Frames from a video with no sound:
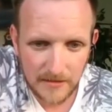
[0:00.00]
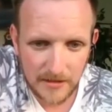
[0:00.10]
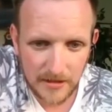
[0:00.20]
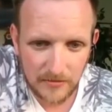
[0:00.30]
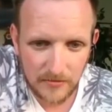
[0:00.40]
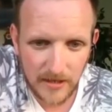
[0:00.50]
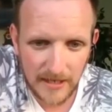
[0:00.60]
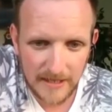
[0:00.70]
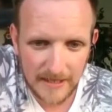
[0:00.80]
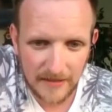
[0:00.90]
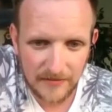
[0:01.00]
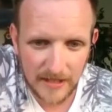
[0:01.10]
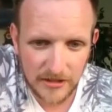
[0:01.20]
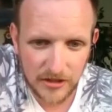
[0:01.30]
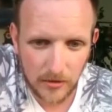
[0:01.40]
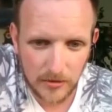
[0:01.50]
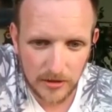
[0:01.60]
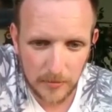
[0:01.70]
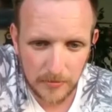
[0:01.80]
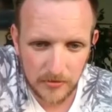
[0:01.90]
You can really lift that
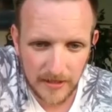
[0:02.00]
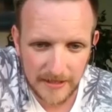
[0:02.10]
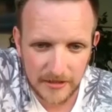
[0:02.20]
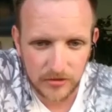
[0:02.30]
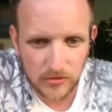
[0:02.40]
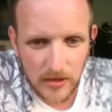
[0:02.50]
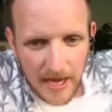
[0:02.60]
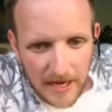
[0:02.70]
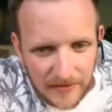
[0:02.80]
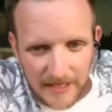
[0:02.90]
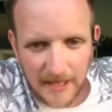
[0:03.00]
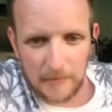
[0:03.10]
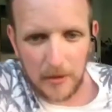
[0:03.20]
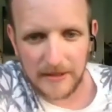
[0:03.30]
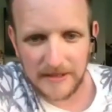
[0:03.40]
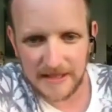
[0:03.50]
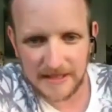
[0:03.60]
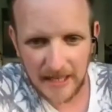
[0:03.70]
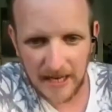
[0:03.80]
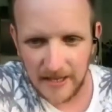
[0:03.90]
shoulder up, really drive that elbow into the
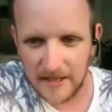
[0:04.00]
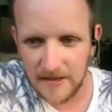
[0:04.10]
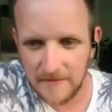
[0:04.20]
sky.